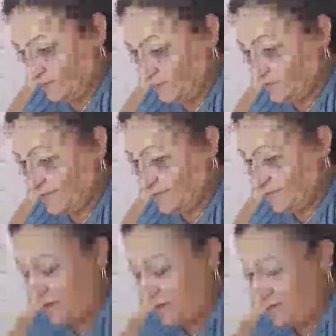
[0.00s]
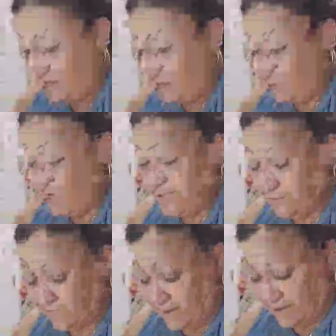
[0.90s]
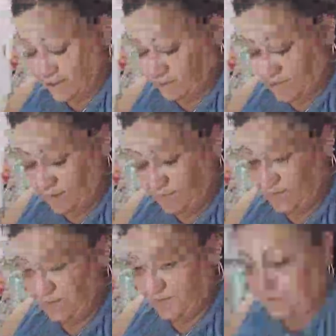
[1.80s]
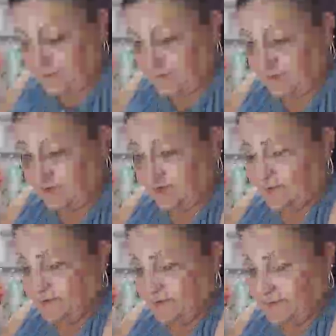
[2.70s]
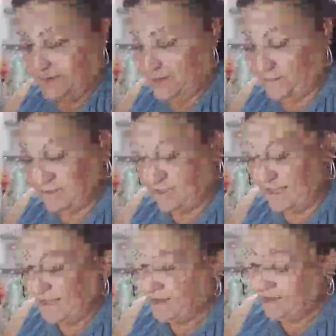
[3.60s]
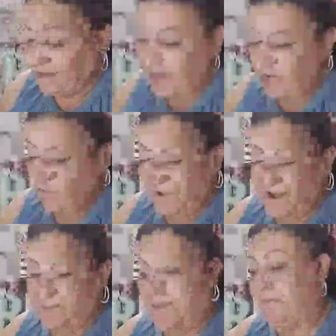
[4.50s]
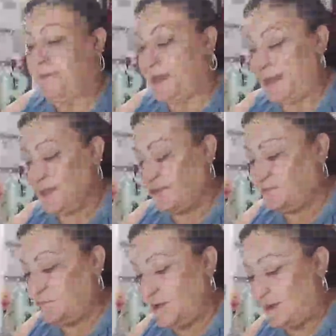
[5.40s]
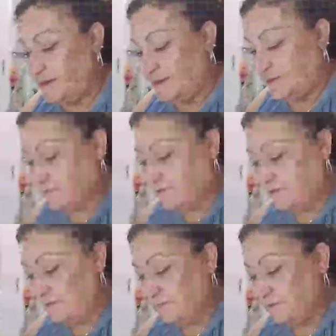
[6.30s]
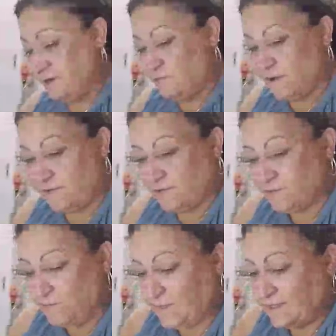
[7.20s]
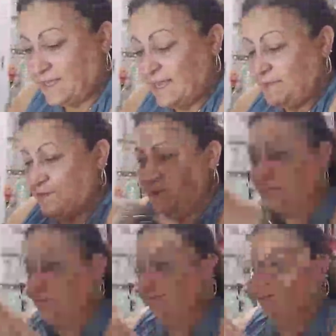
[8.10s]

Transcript: Tuesday morning, I was surprised to find these papers because I was like, I don't want a big pack. I just want something pretty, one or two of the same, you know?